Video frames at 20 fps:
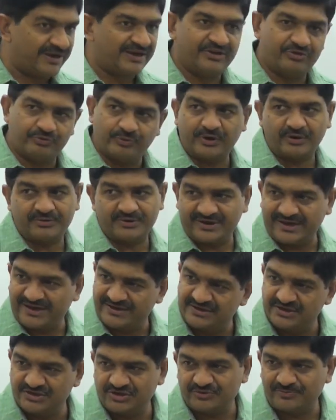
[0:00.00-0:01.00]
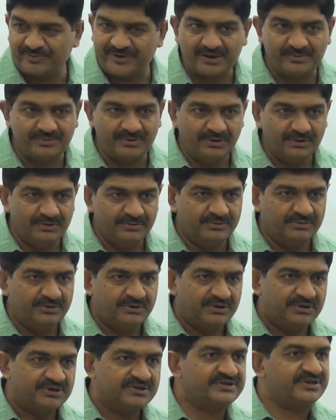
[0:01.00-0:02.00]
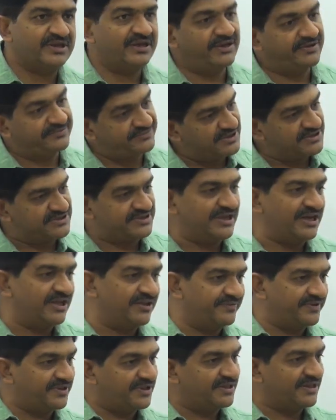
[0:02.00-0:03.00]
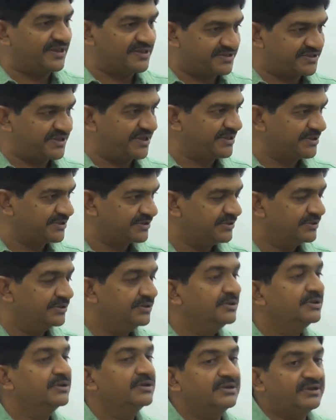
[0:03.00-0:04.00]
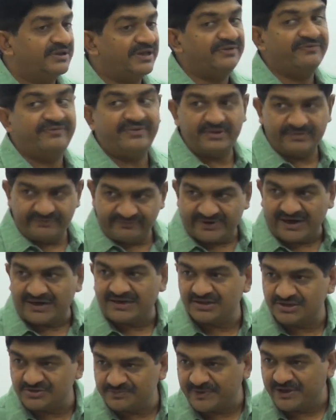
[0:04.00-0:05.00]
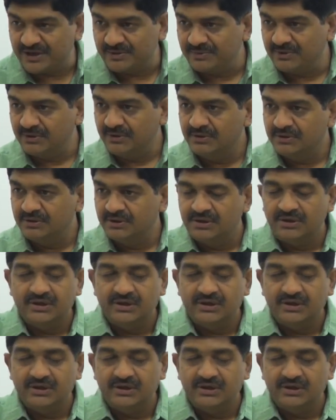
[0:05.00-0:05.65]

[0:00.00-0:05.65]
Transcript: At least one of the taxes is payable. Say if the sale is within the state, then we VAT is payable.